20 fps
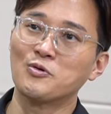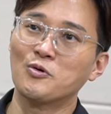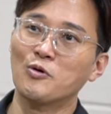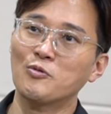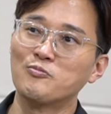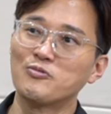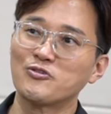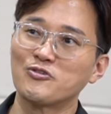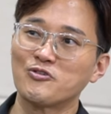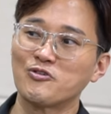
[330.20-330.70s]

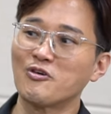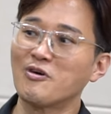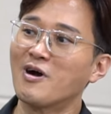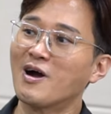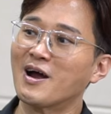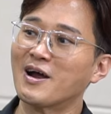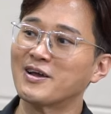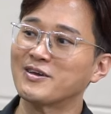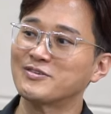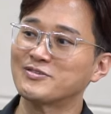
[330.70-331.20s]
open your
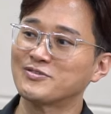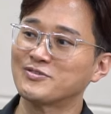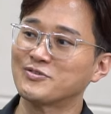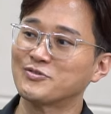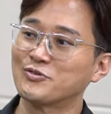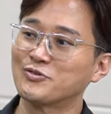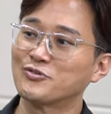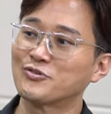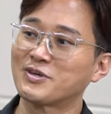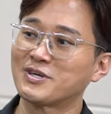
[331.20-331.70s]
eyes,
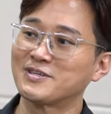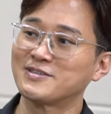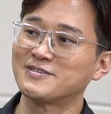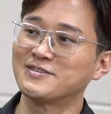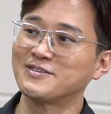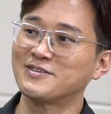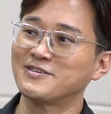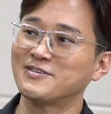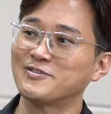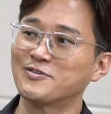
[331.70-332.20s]
you can
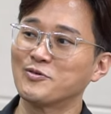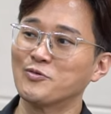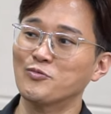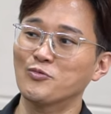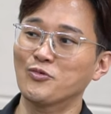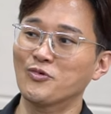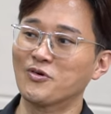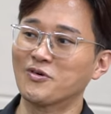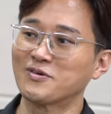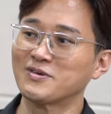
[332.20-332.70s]
see the
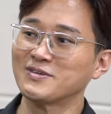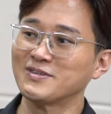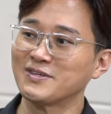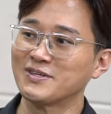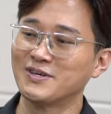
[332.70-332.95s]
world,